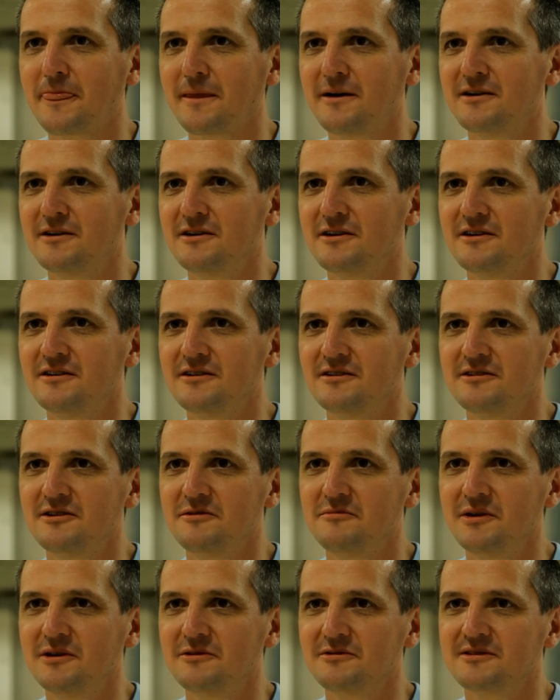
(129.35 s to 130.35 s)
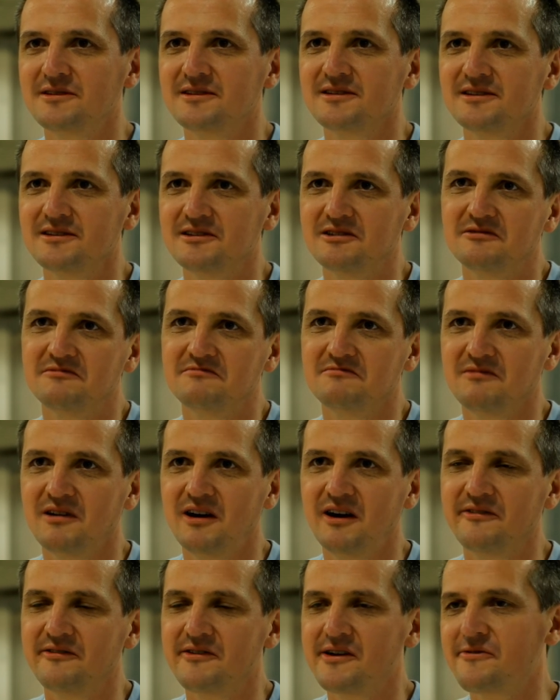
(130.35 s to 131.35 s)
about
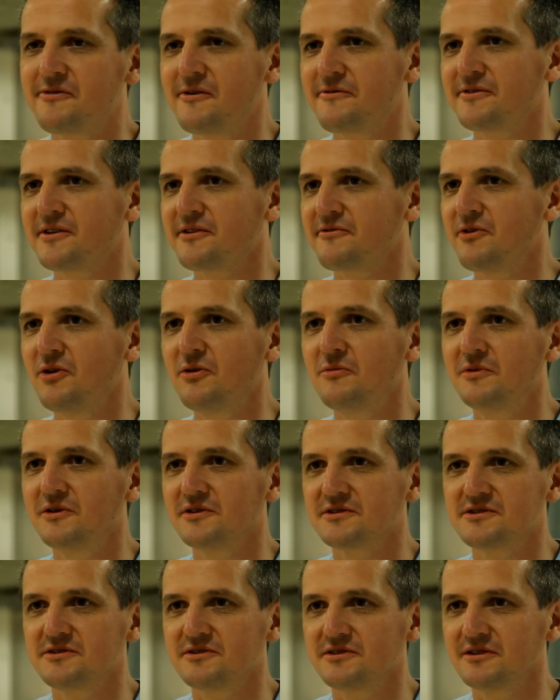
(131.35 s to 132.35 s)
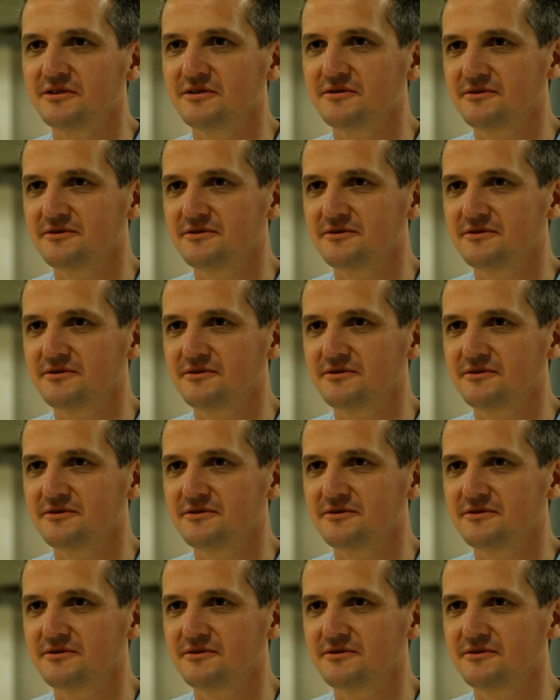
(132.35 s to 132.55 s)
150 robots, or